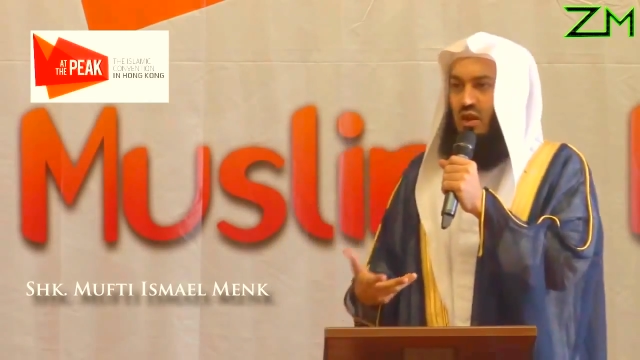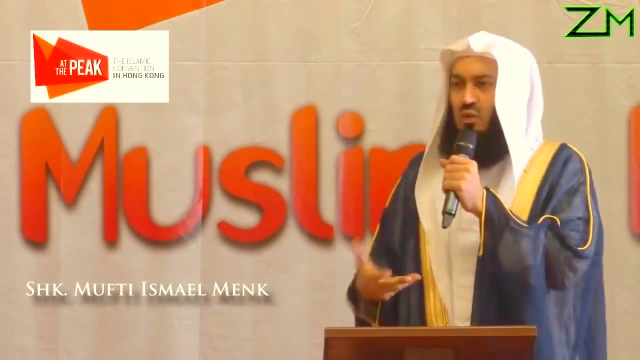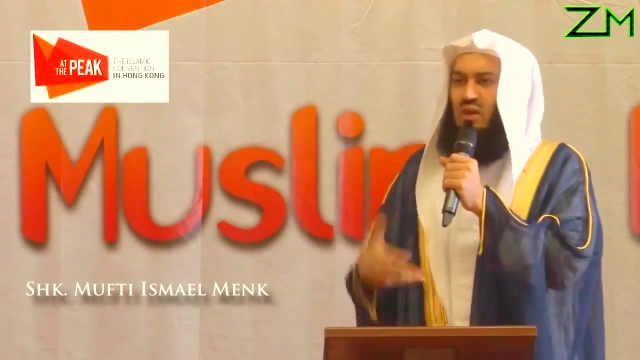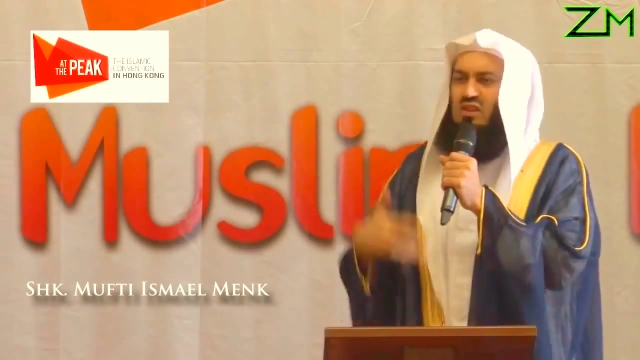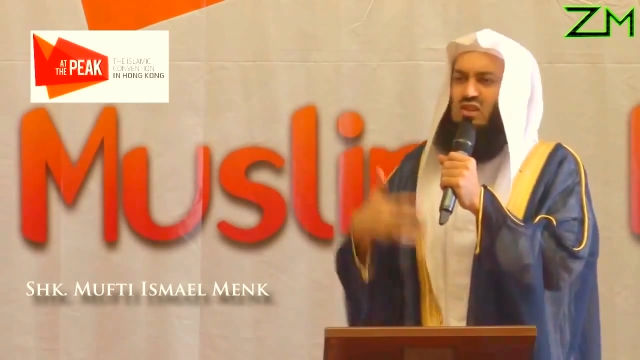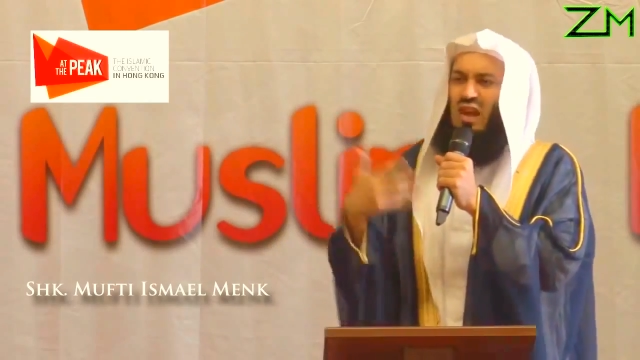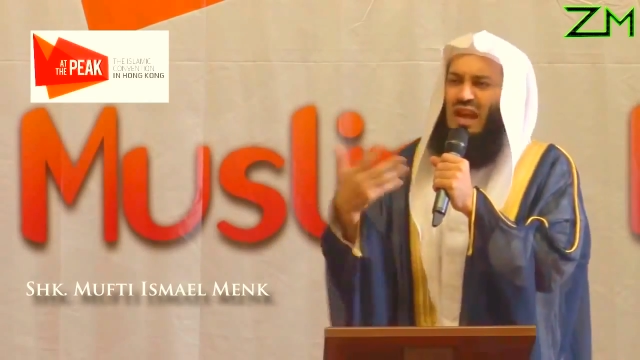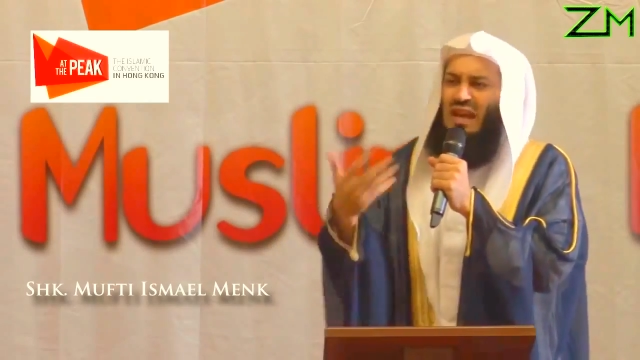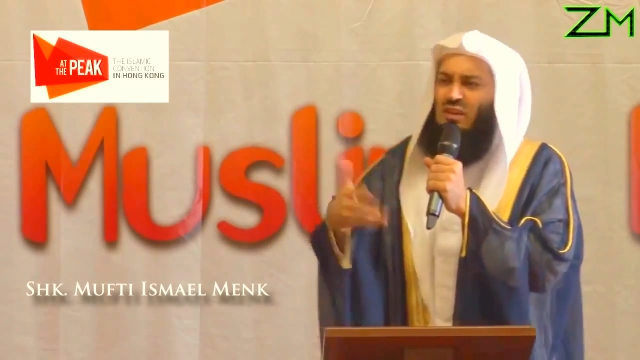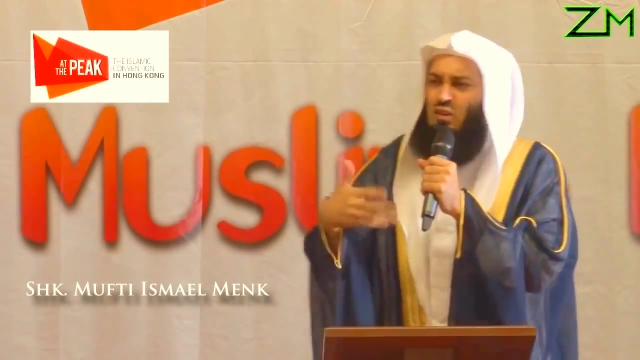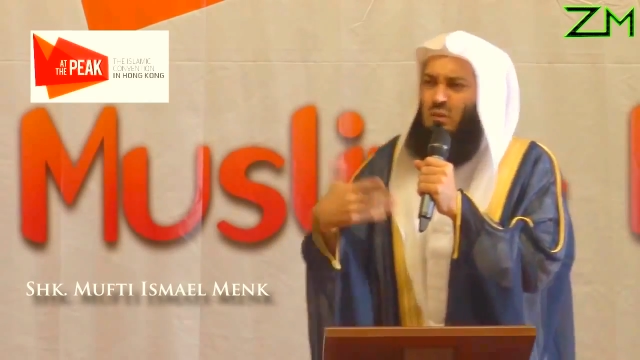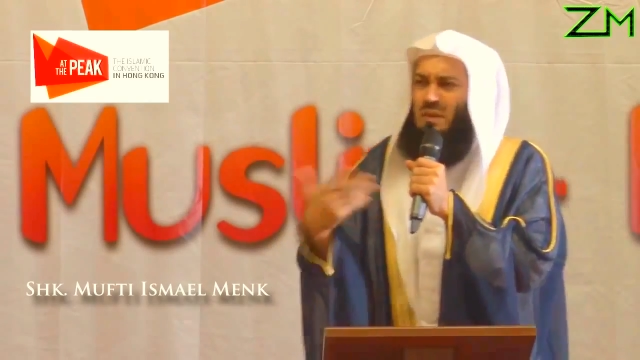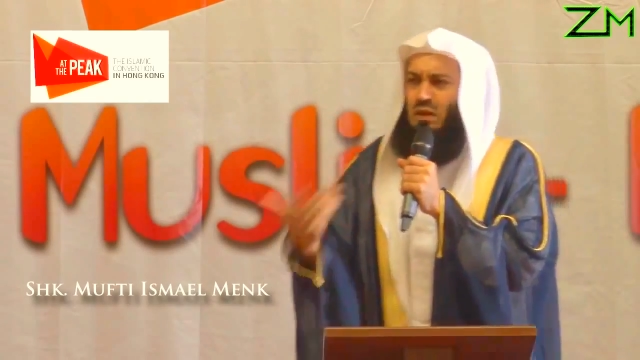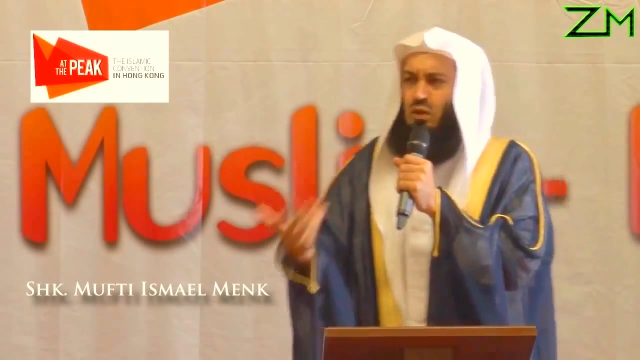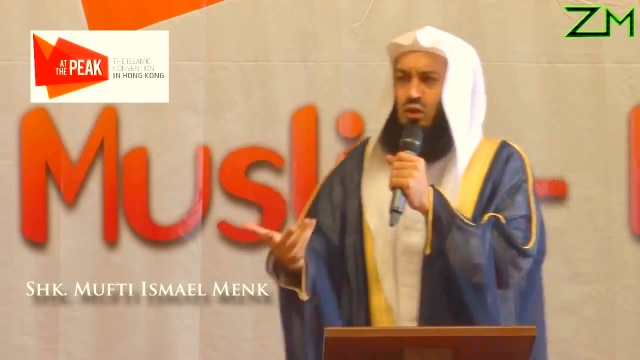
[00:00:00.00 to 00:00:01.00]
We're trying
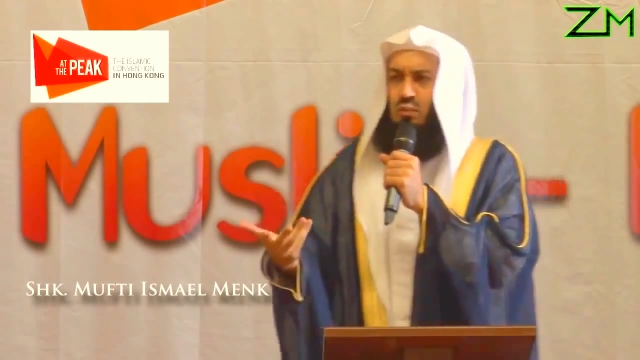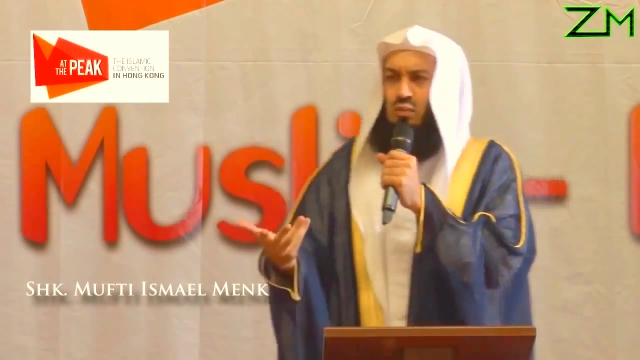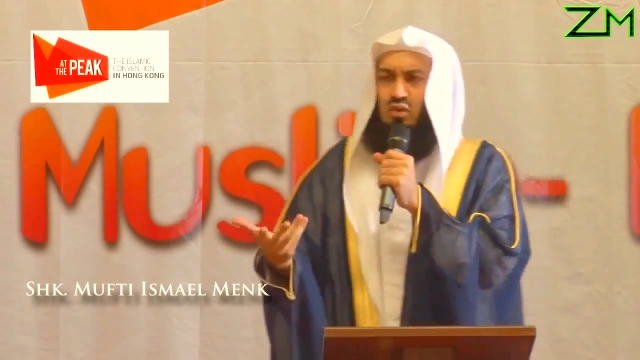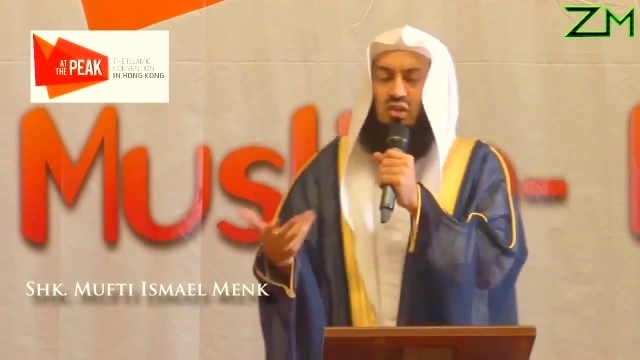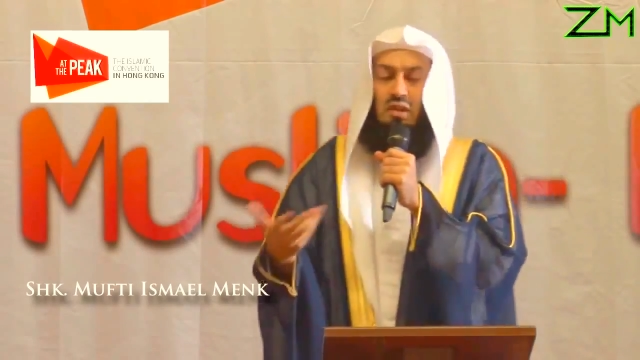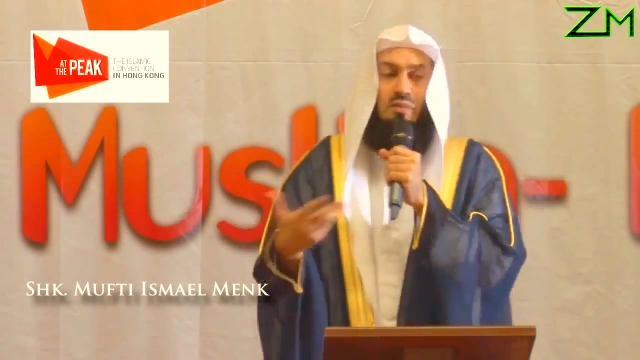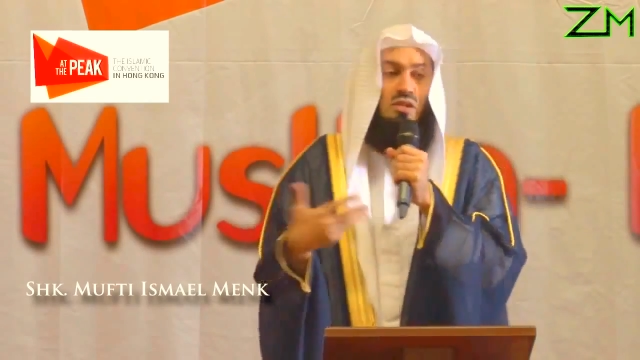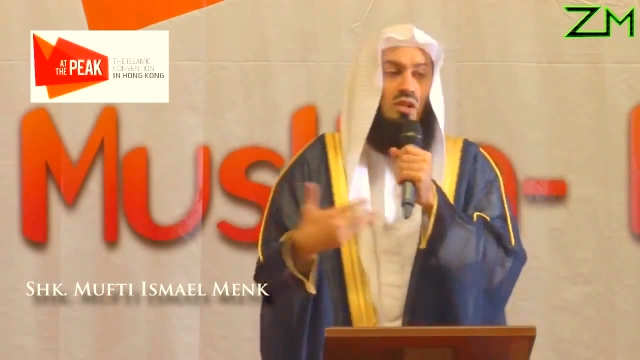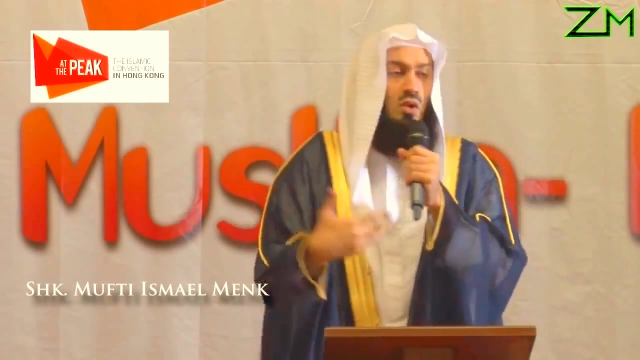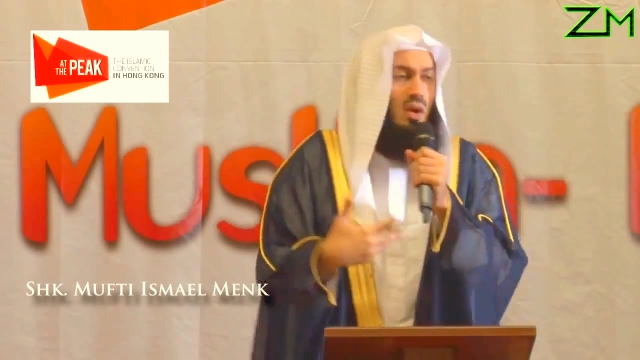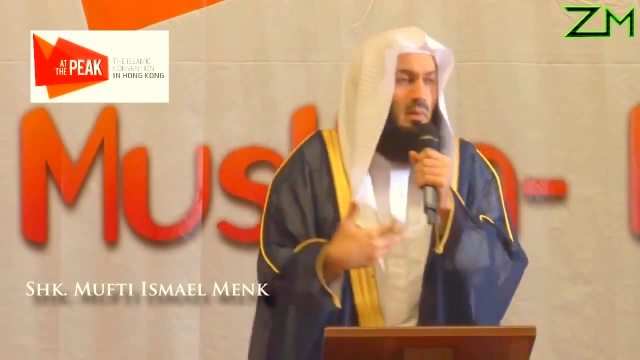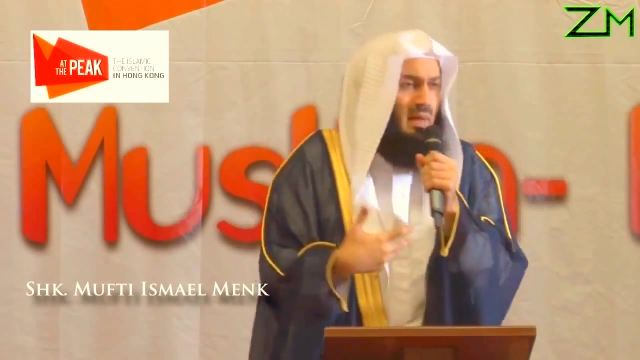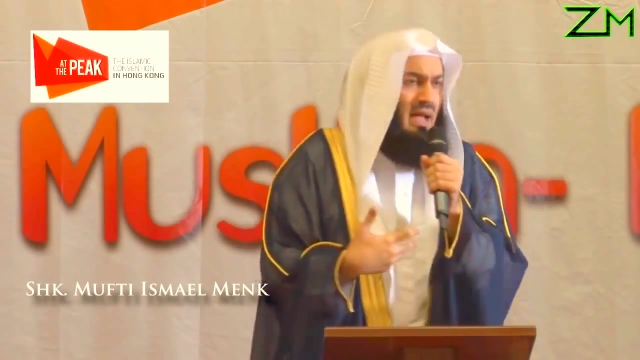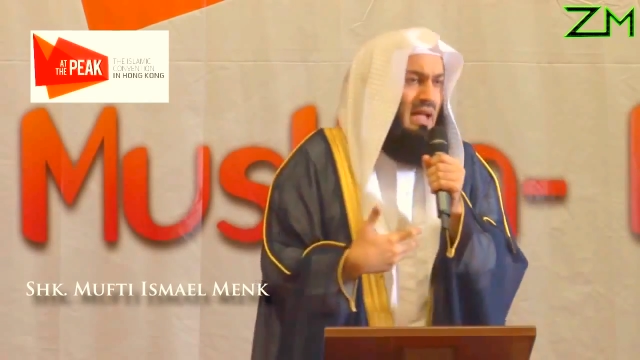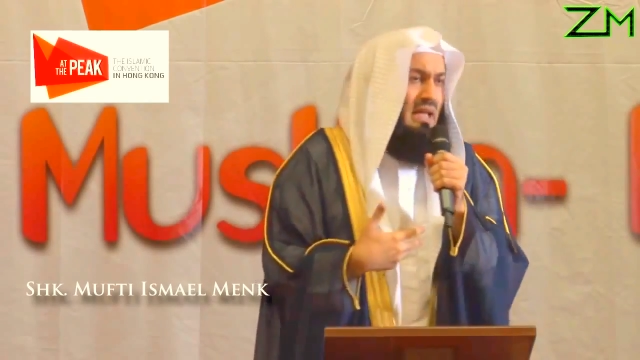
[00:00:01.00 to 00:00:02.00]
to be good Muslims. So
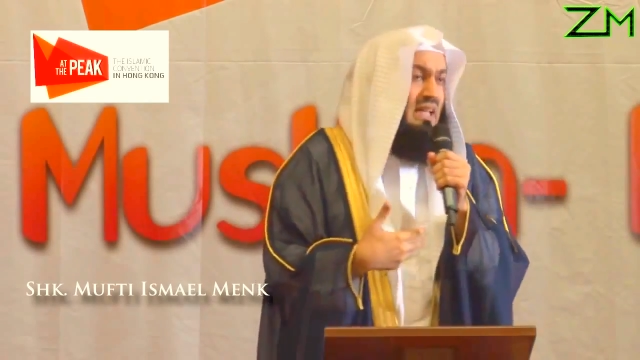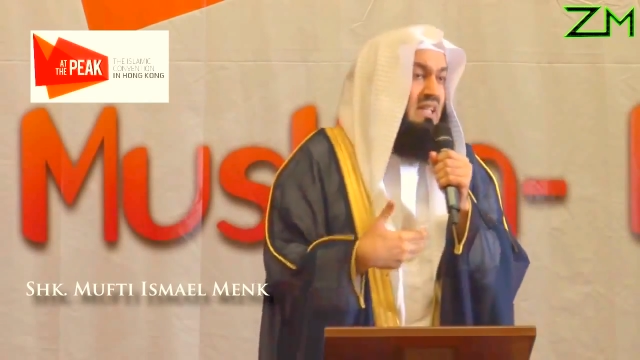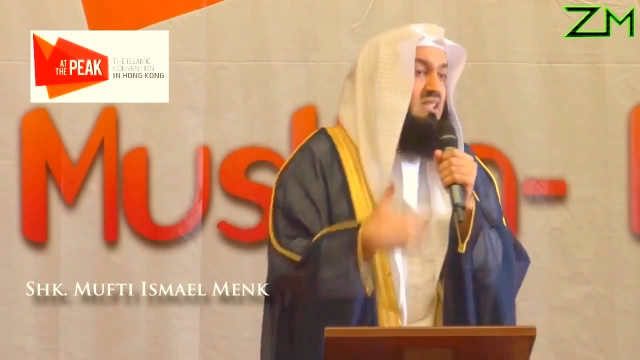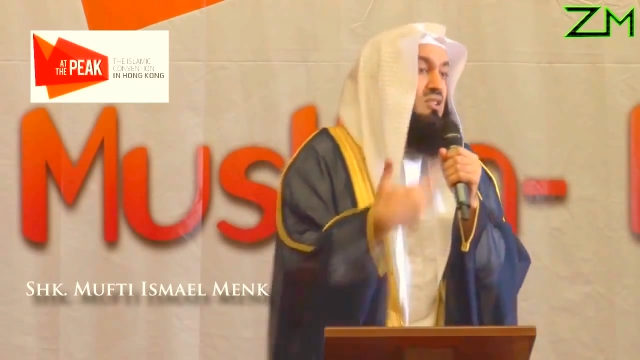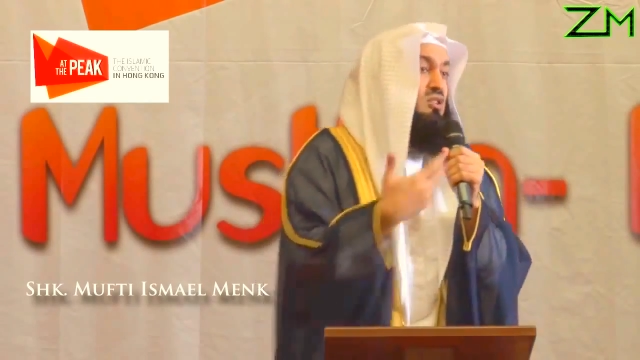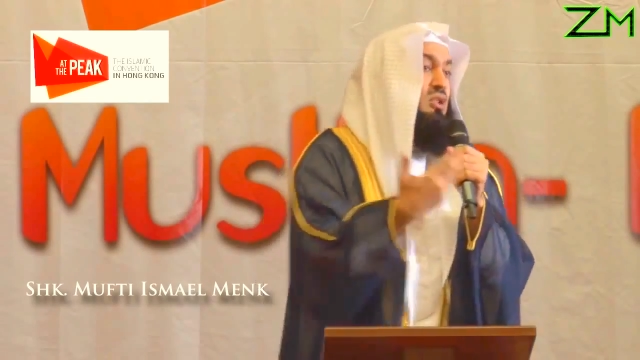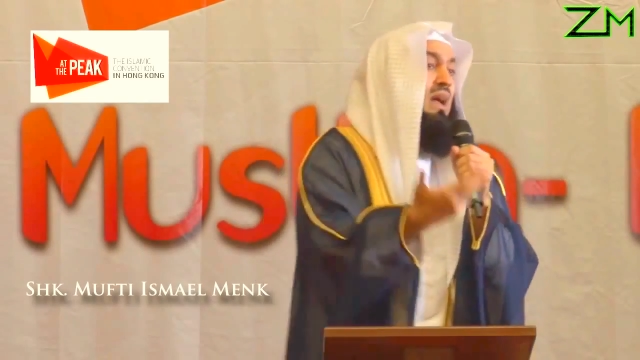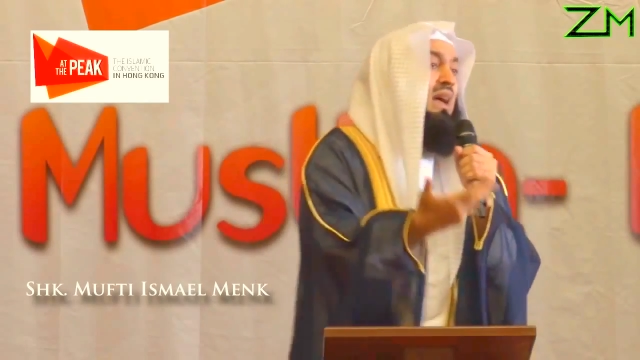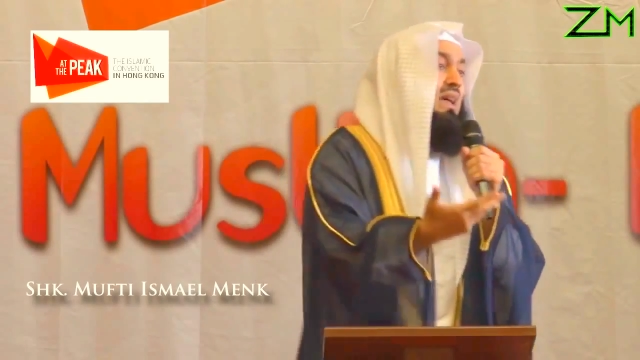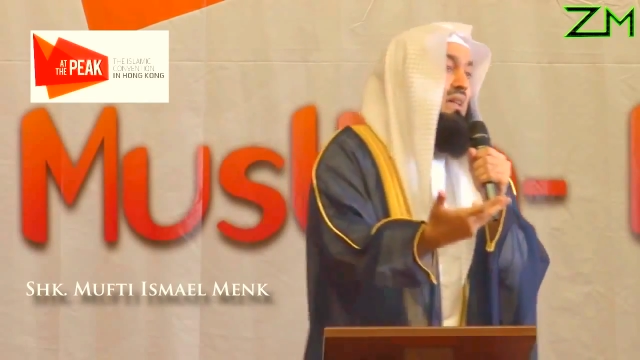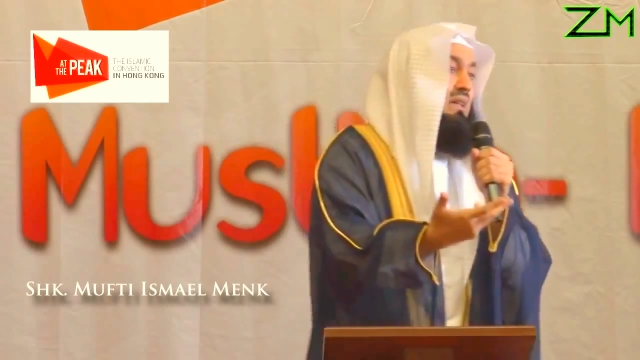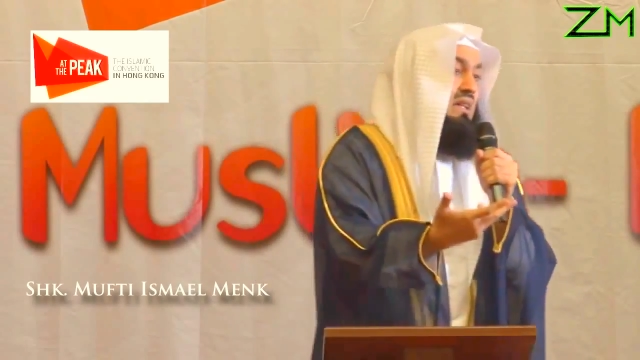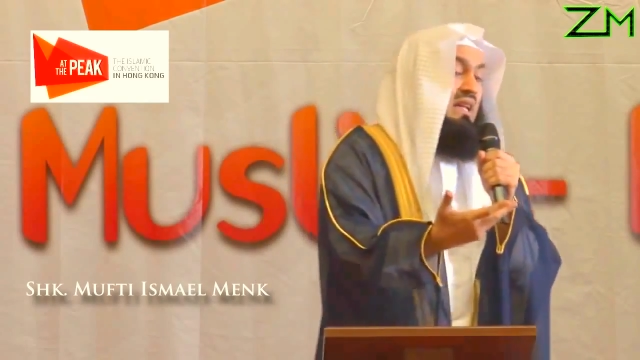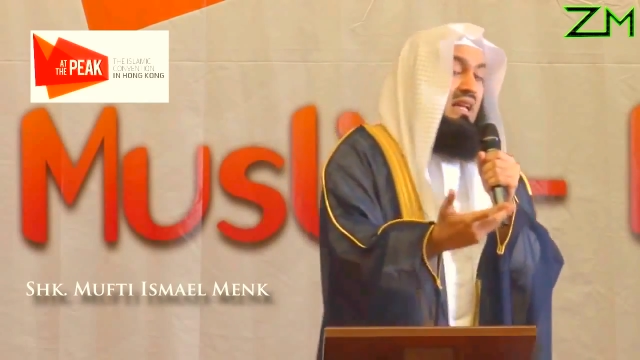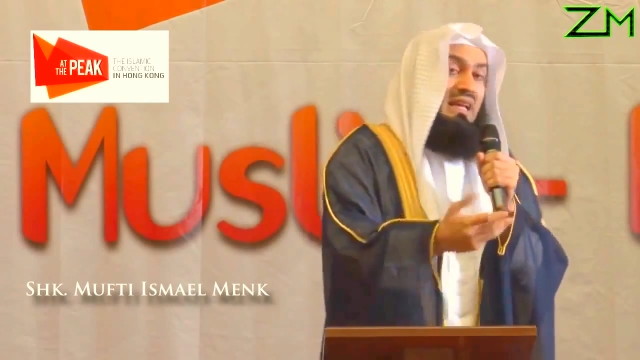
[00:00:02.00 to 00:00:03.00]
am I. It's a trial.